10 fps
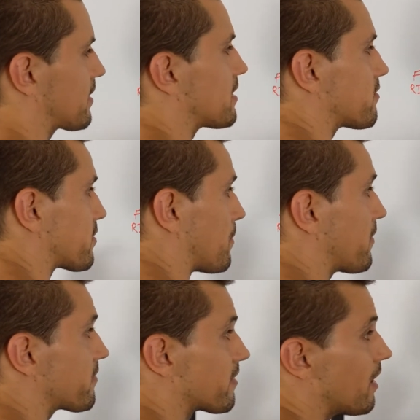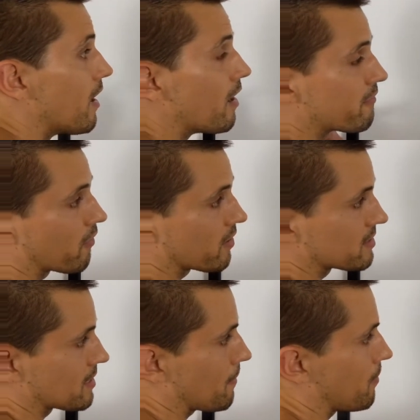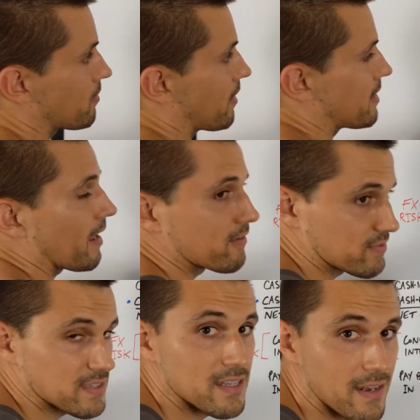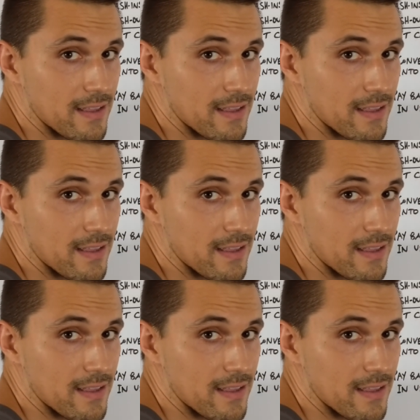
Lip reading: end of the month? For example, and I've seen